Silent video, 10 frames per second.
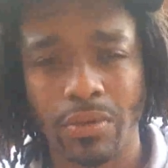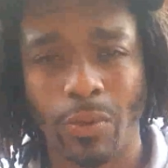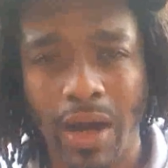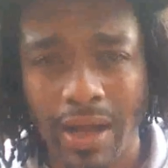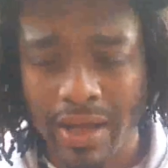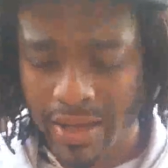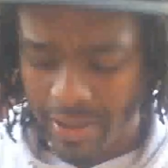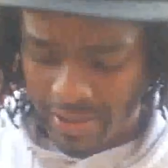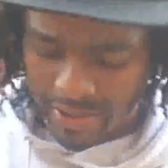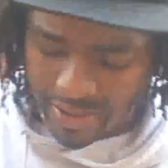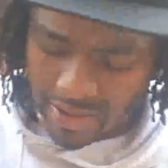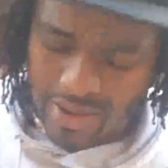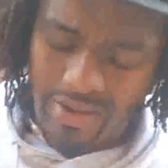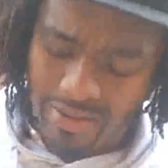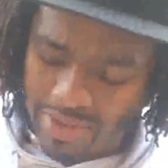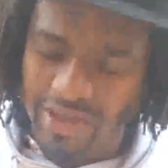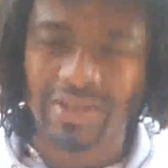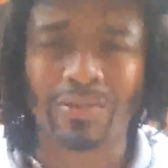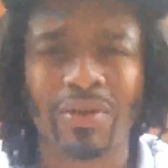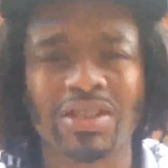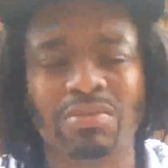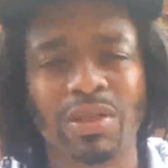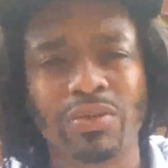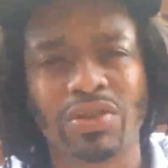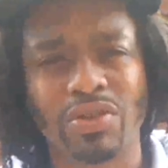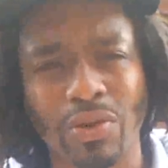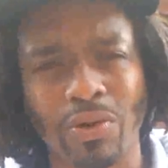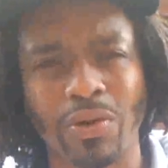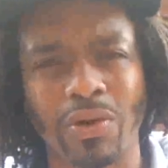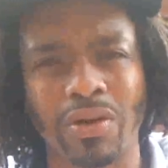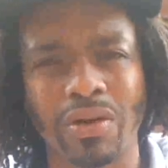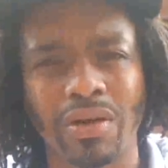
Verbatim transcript: Why? Because it wants to be restored.